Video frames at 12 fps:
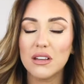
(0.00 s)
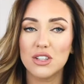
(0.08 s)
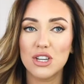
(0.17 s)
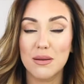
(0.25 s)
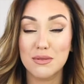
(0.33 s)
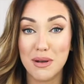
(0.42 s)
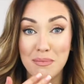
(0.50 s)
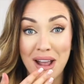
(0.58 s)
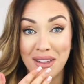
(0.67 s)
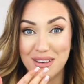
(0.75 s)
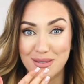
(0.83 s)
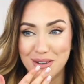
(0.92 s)
chips, my
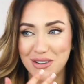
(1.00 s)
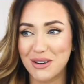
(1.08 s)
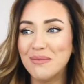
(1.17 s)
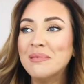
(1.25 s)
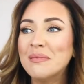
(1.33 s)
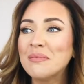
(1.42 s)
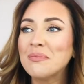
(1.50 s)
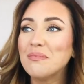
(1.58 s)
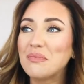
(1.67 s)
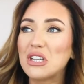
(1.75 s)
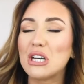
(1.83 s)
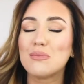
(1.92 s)
mouth is watering.
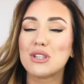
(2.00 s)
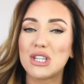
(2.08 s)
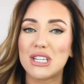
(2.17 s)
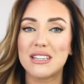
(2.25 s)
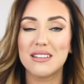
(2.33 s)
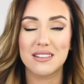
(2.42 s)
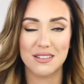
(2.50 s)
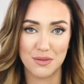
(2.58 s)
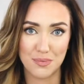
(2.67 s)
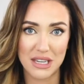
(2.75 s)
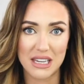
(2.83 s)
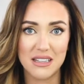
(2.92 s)
Chips, cheese,
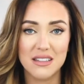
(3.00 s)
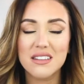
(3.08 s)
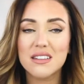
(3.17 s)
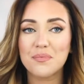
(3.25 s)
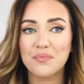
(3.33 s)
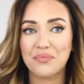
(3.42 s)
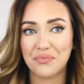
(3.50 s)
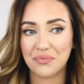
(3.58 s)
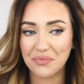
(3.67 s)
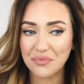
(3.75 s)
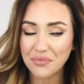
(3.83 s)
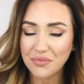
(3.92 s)
and beans.
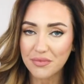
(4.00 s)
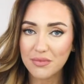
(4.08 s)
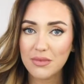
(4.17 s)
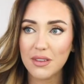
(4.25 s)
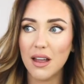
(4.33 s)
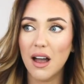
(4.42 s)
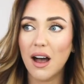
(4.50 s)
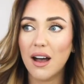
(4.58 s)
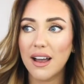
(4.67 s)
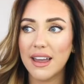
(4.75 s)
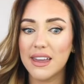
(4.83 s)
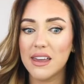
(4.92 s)

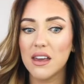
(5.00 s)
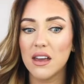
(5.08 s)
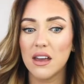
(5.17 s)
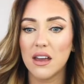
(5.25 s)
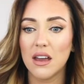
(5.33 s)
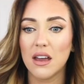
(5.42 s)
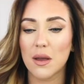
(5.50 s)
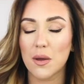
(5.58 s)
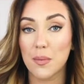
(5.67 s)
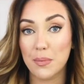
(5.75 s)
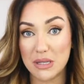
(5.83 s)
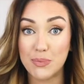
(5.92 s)
I
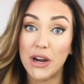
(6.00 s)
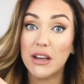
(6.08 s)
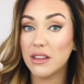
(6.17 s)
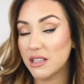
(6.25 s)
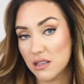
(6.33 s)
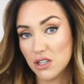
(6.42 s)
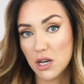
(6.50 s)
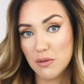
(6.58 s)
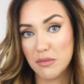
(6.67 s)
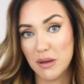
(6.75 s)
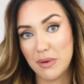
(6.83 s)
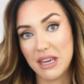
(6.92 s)
sprinkle this on top
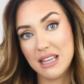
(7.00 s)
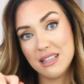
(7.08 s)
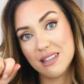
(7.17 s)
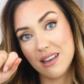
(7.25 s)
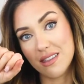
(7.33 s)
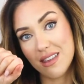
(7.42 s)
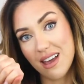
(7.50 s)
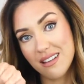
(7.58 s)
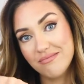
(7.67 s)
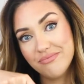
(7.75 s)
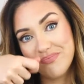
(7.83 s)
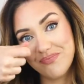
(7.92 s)
of my beans and
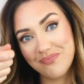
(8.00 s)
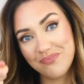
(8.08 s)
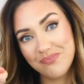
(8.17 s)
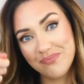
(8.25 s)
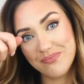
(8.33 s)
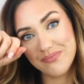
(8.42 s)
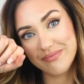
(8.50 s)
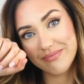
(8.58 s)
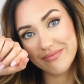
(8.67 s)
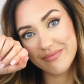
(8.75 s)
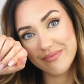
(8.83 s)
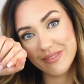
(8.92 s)
then
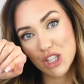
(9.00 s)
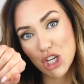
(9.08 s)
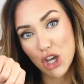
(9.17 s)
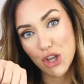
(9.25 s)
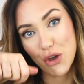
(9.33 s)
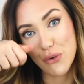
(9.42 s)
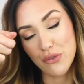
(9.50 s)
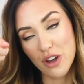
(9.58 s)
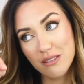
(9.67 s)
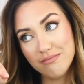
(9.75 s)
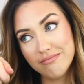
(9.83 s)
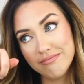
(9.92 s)
turn over